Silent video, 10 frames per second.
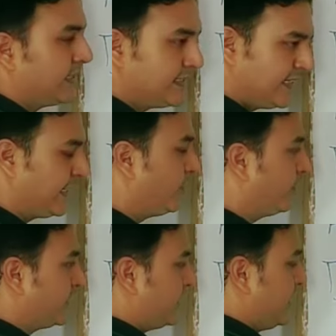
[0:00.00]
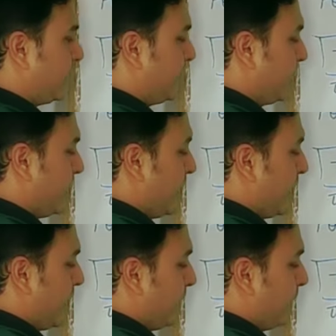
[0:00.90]
Second, obviously,
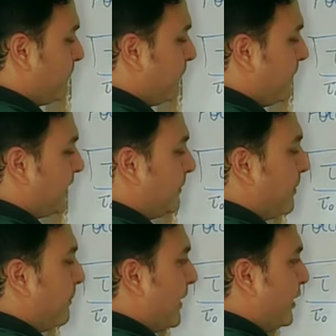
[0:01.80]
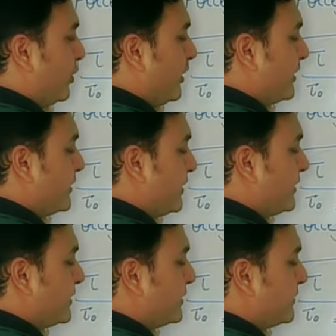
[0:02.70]
make the perpendicular
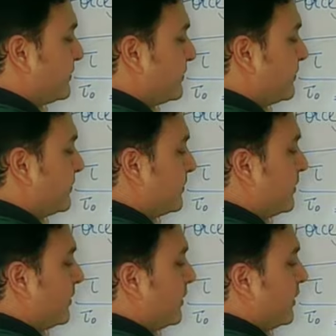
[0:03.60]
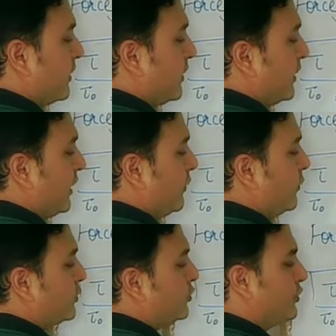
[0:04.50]
distance
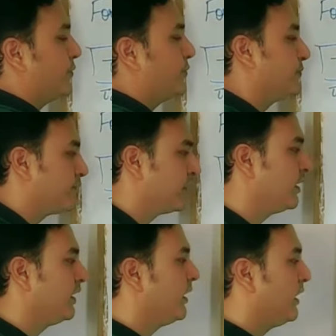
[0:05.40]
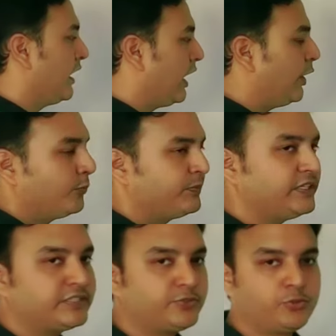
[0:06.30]
equal to 0. I hope
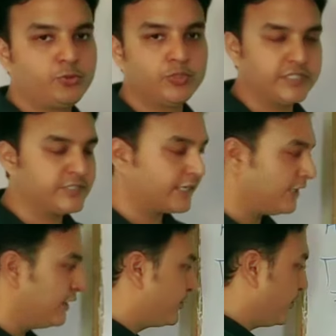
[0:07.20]
these two things are clear to